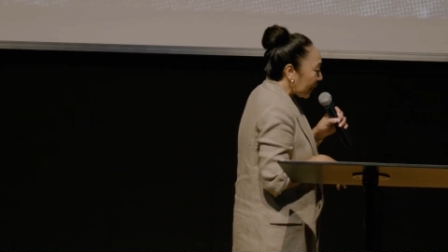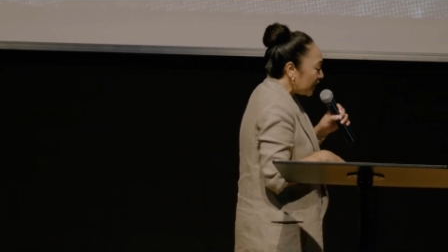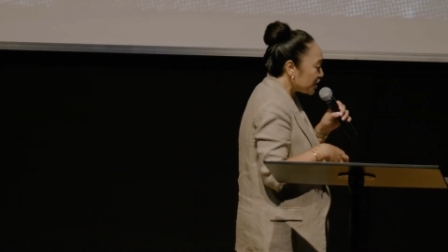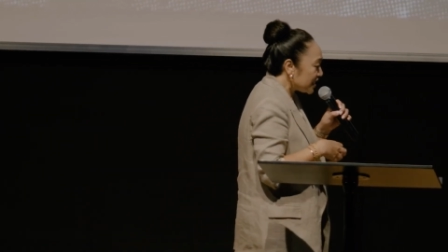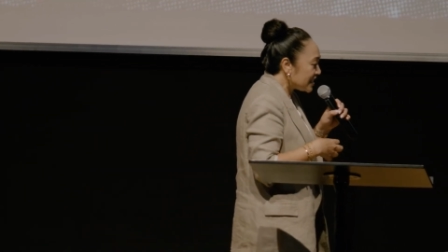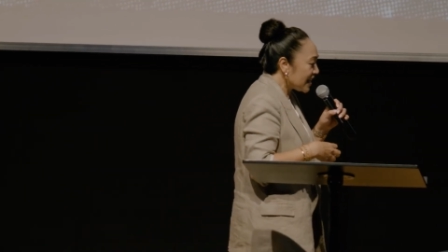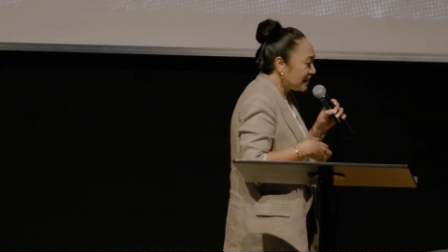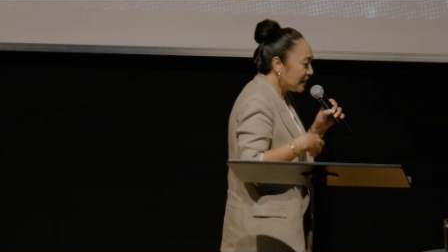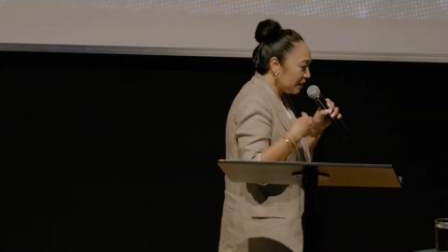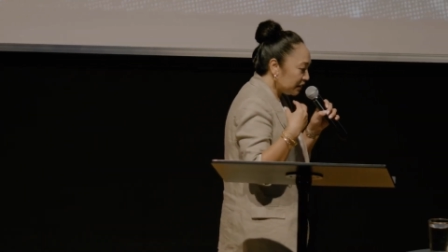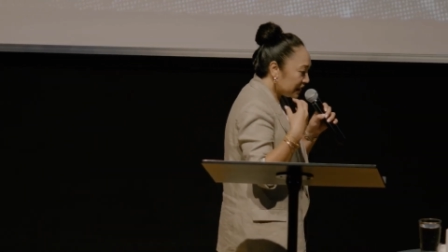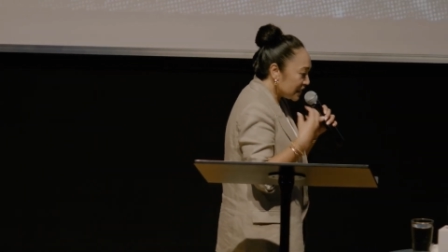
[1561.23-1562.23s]
she said
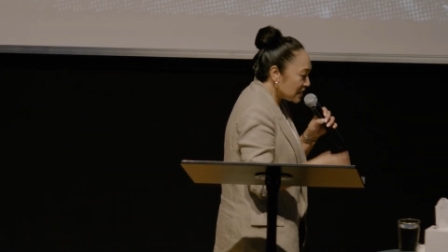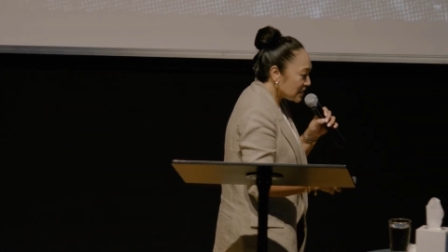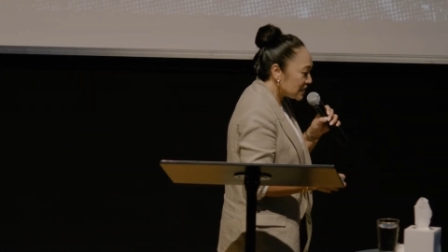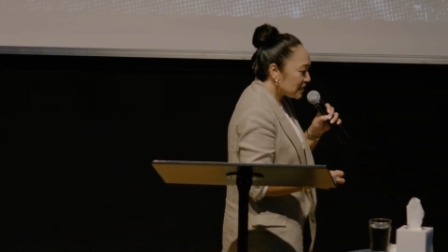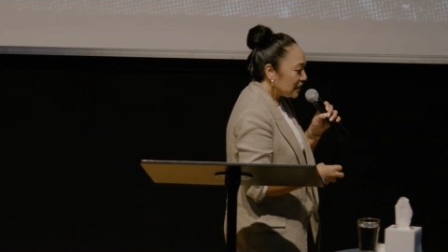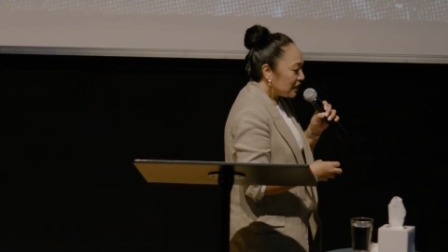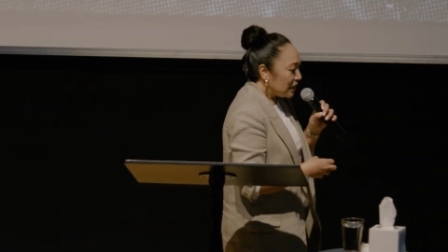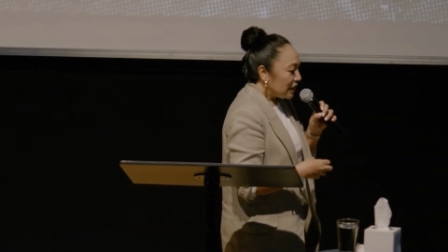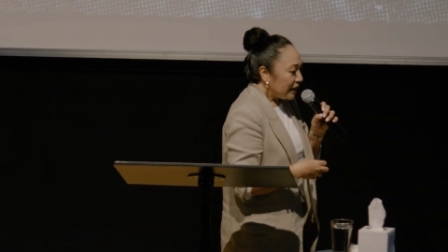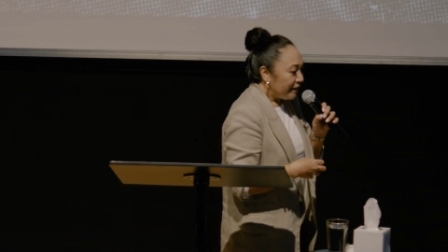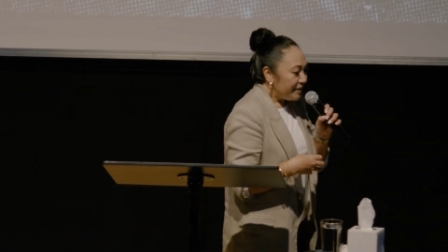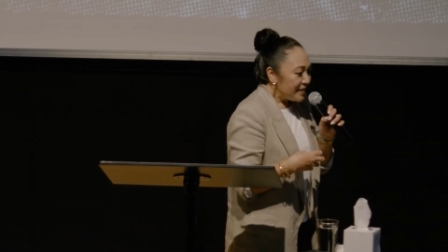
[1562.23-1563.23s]
that this
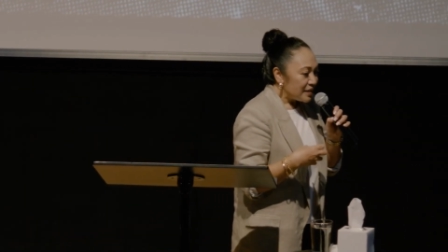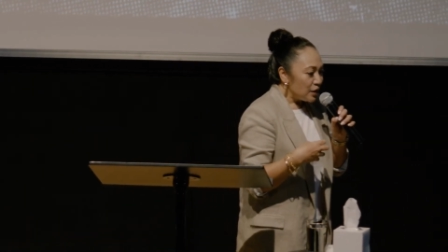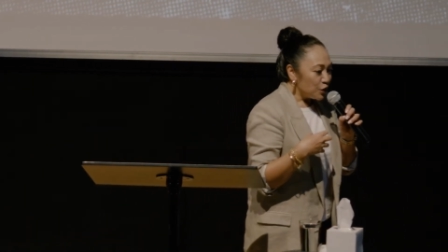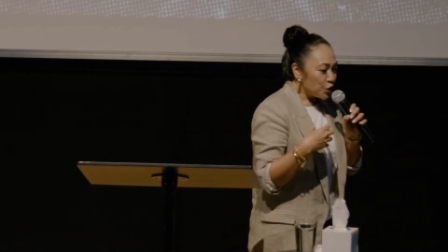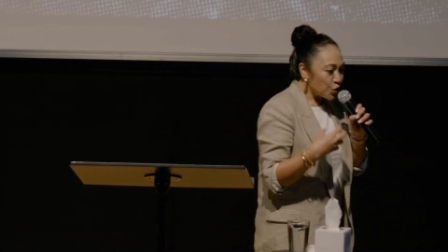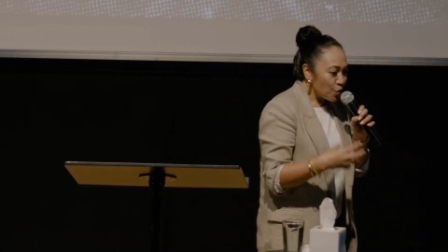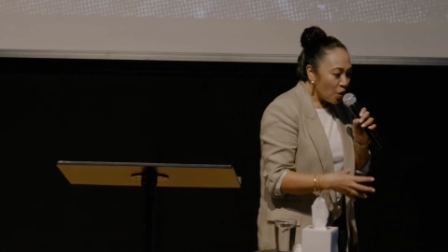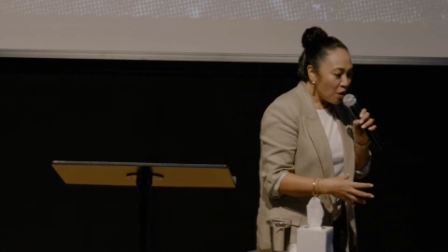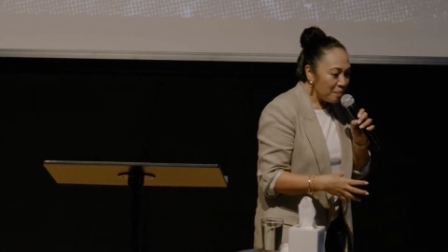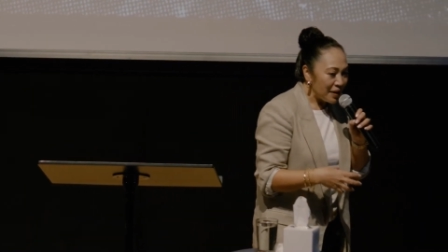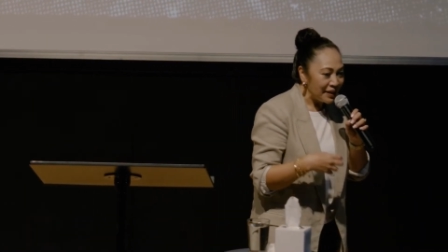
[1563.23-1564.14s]
trauma